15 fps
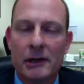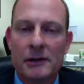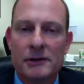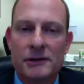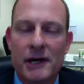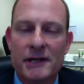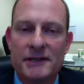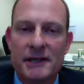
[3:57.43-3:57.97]

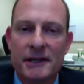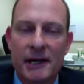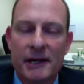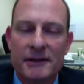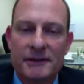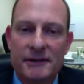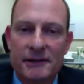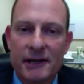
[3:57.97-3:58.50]
Tracy,
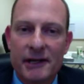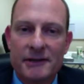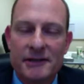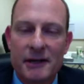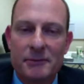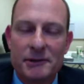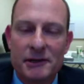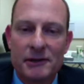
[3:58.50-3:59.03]
that's, that's
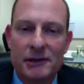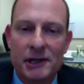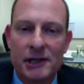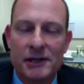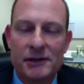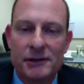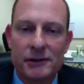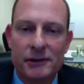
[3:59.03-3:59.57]
absolutely
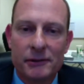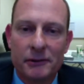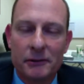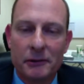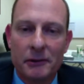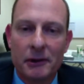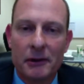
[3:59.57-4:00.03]
true.